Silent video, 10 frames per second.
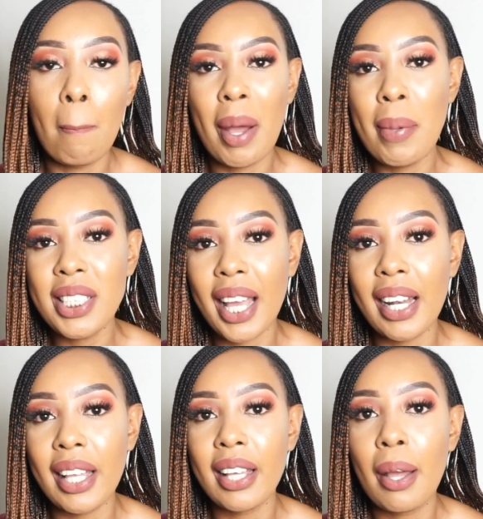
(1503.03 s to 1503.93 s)
But
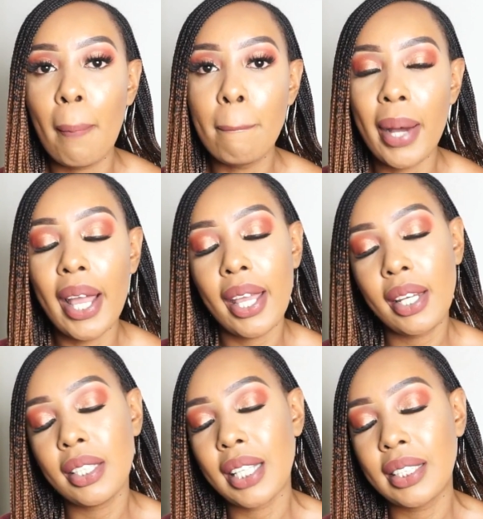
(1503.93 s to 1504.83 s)
basically, buy
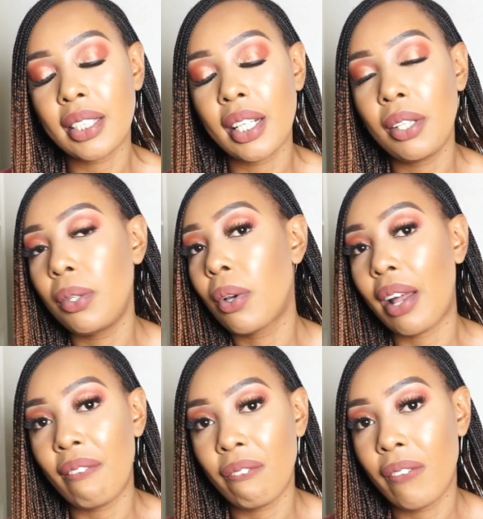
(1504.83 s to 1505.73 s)
any sunscreen you
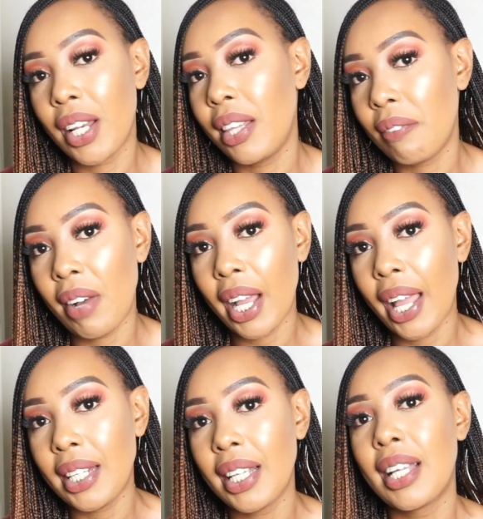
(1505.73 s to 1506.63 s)
can find in the
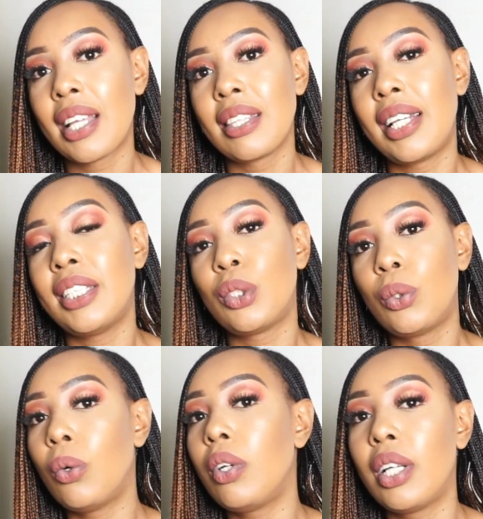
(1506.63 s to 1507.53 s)
market that is
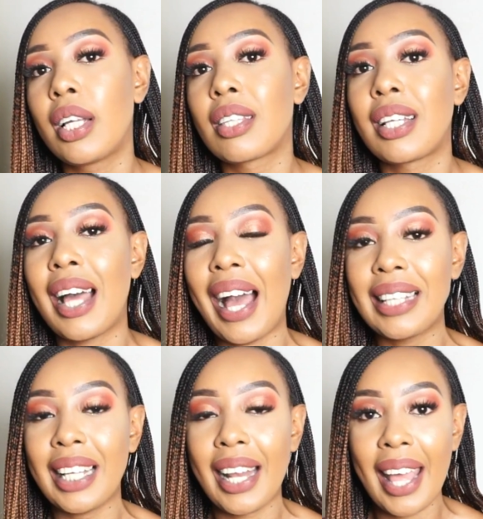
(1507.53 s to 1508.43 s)
good, that
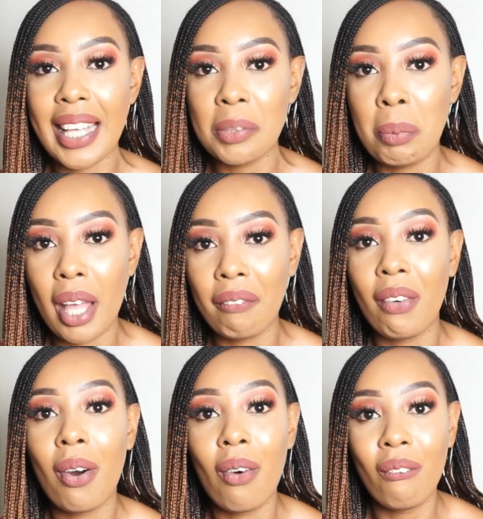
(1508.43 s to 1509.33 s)
has an SPF
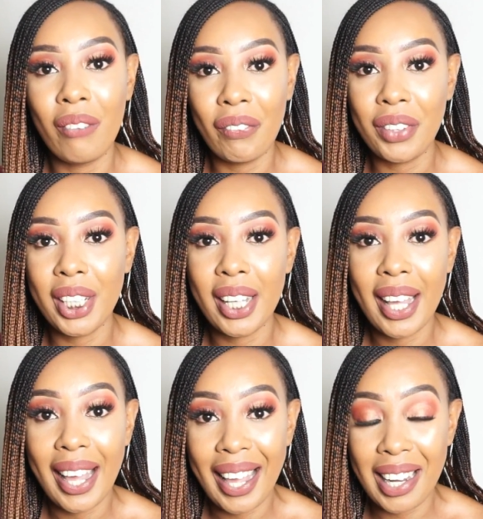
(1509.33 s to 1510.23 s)
of 50
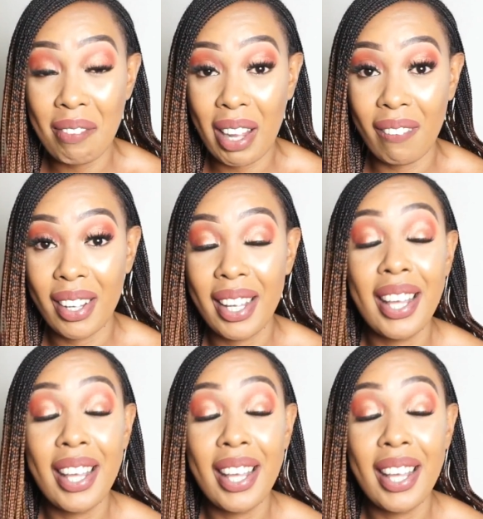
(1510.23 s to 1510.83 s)
and above.